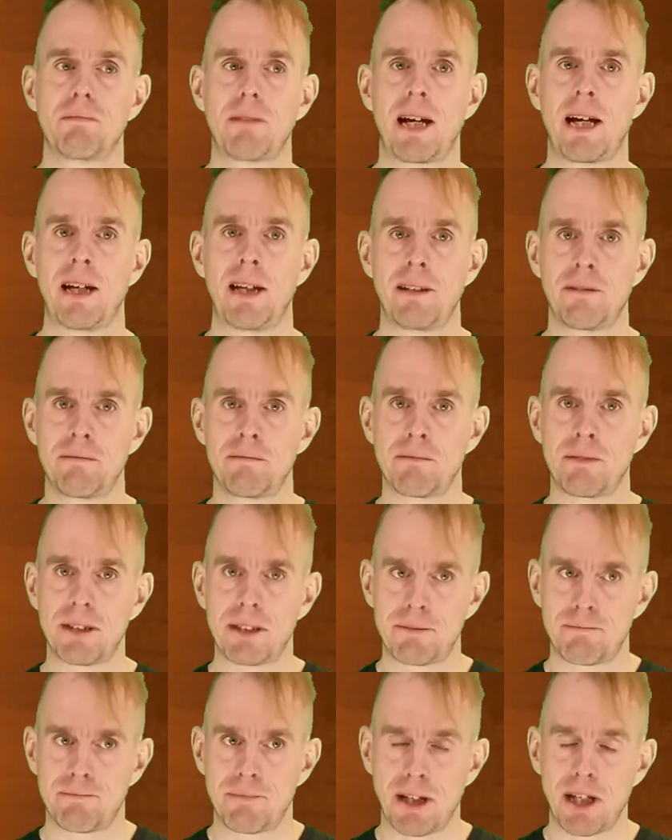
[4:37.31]
And
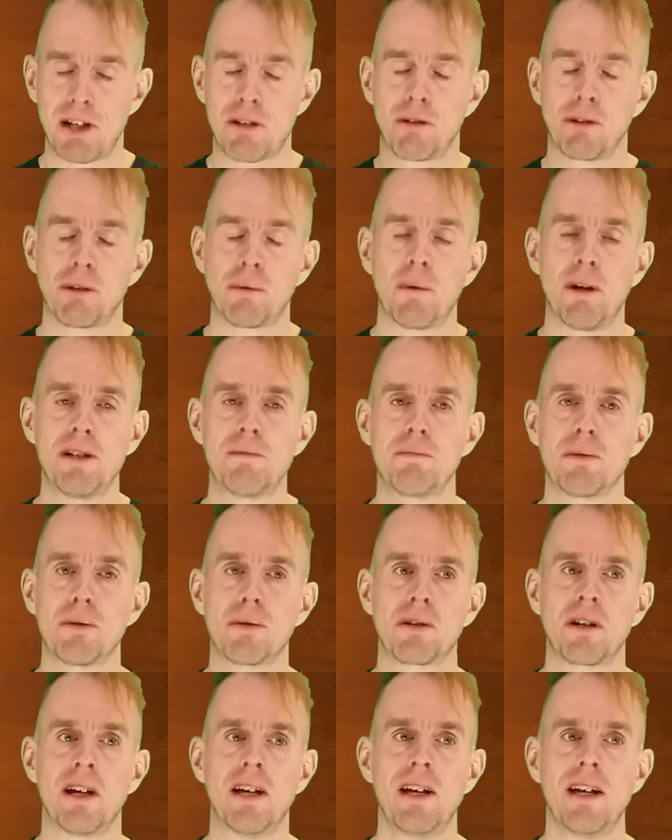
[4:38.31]
here on the
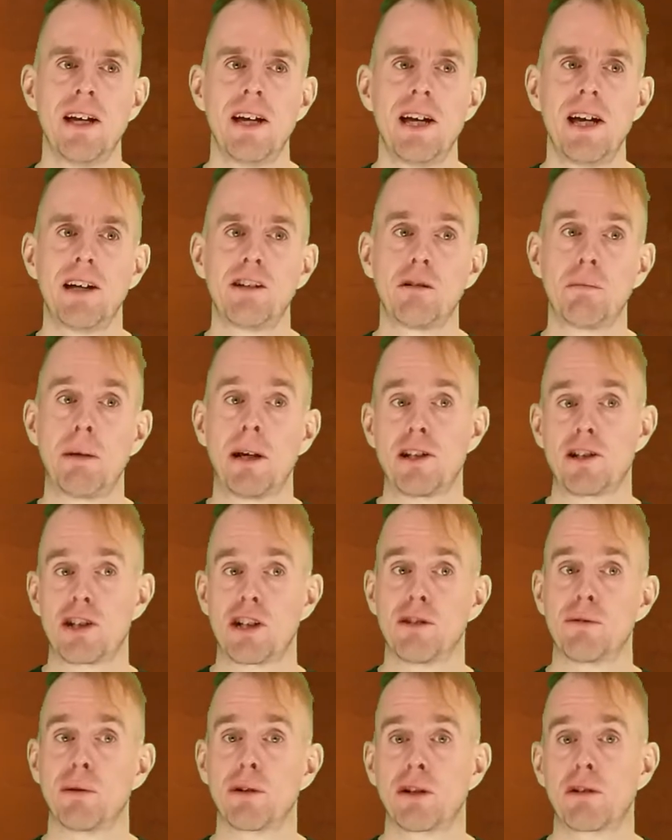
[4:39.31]
whiteboard is a
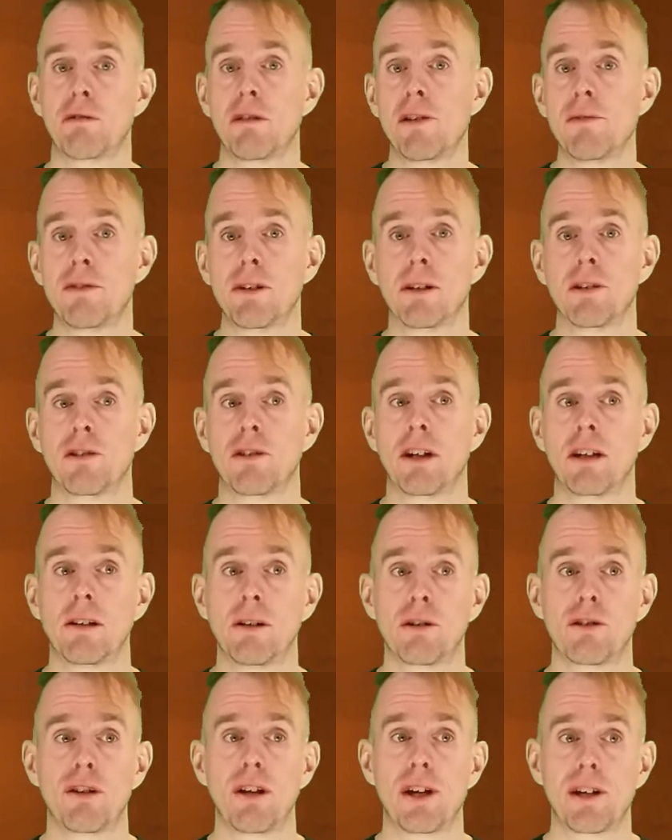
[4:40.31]
picture of what a greenfield site
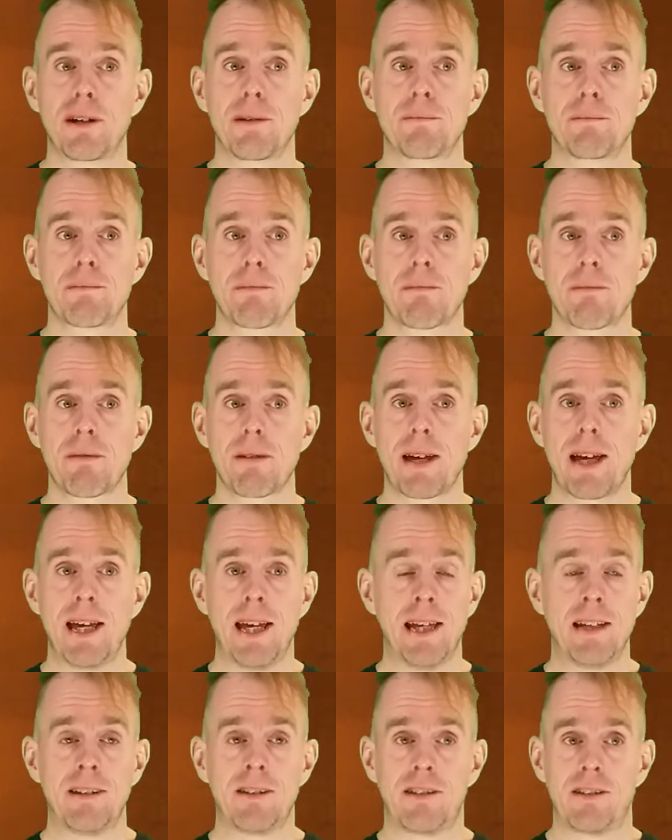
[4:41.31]
looks like.
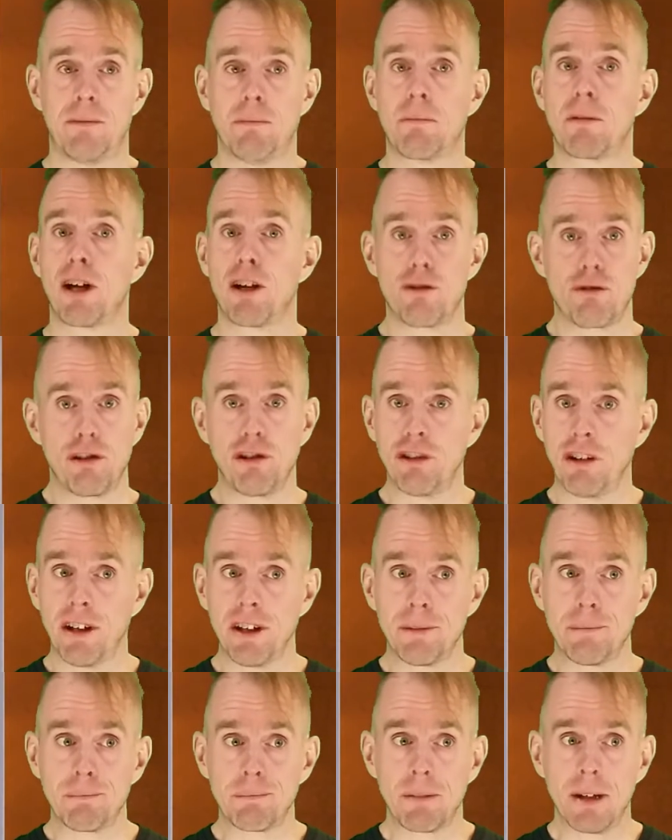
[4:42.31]
It's
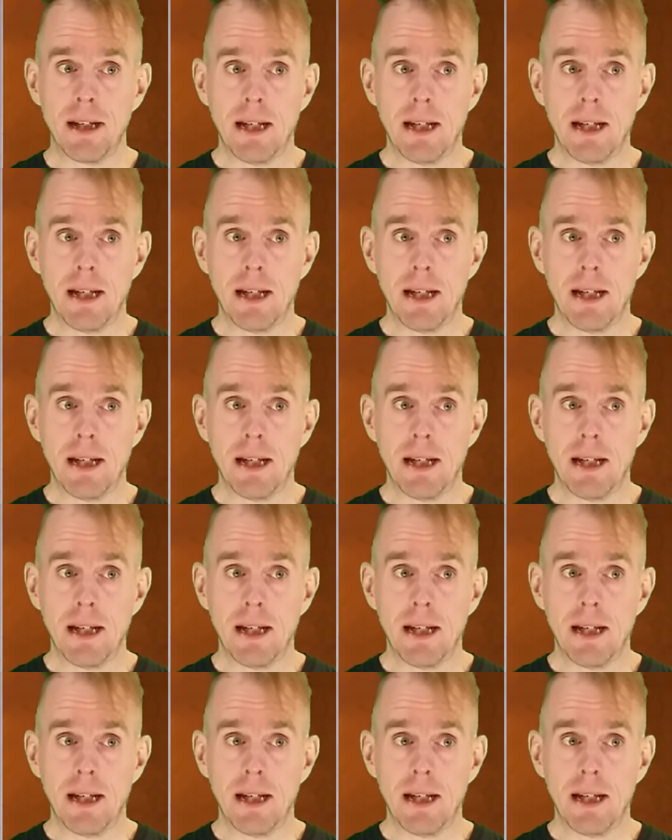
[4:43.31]
countryside.